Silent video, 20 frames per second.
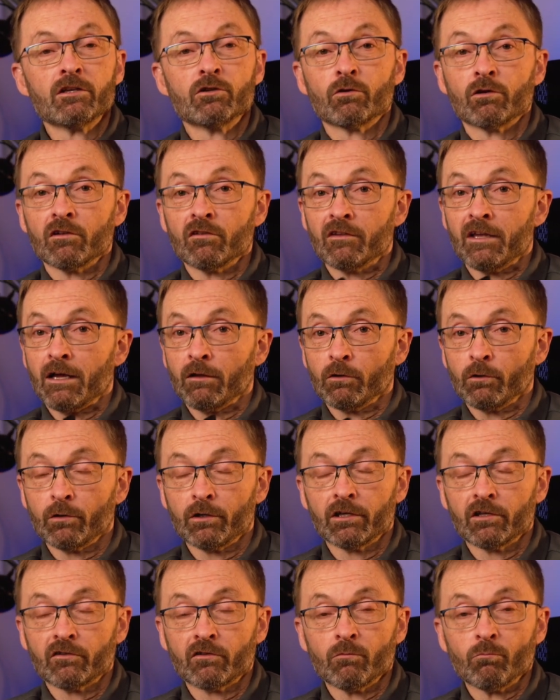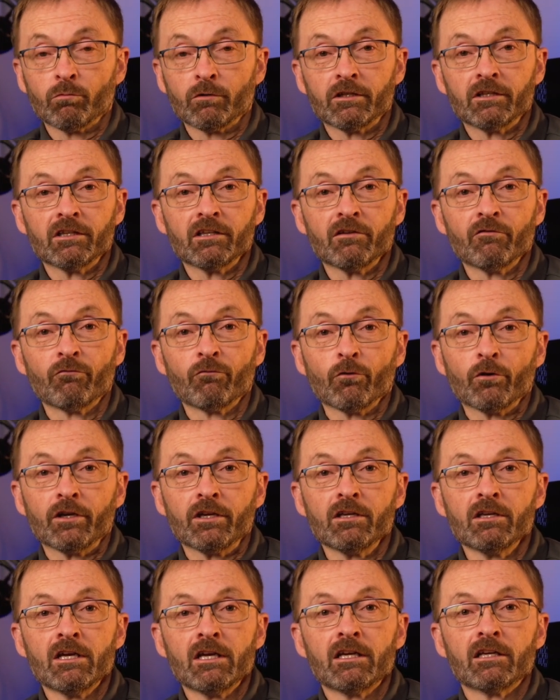You can download it, it's completely
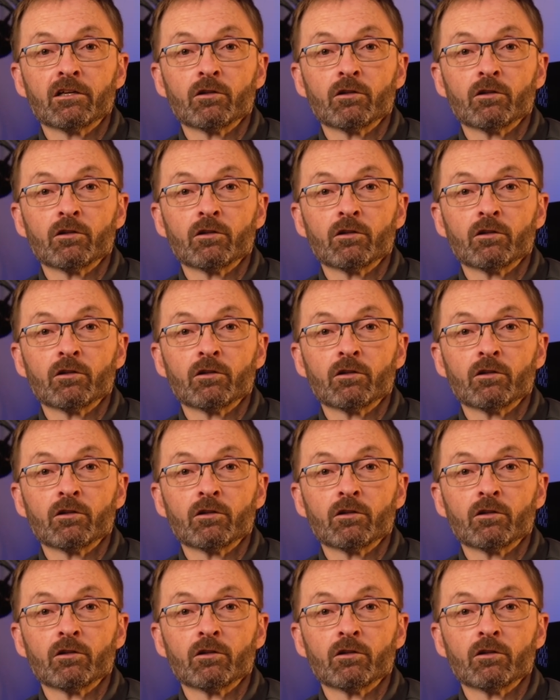free.